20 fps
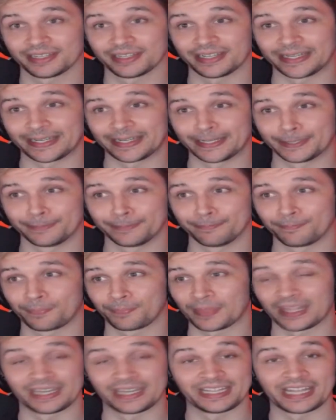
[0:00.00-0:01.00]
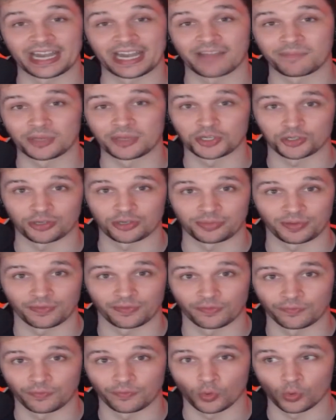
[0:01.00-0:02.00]
And again, I've been streaming
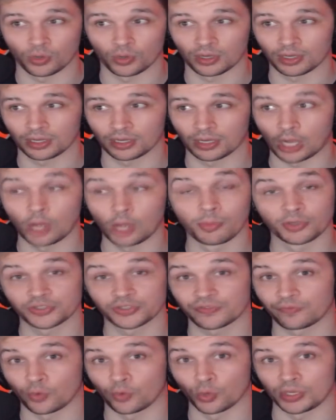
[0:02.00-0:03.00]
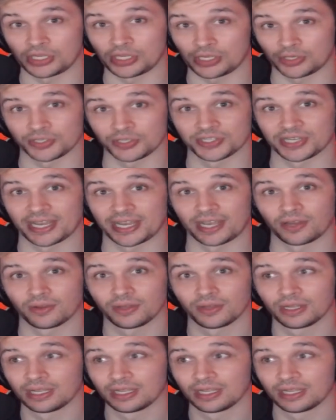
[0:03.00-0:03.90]
for almost 4 years now.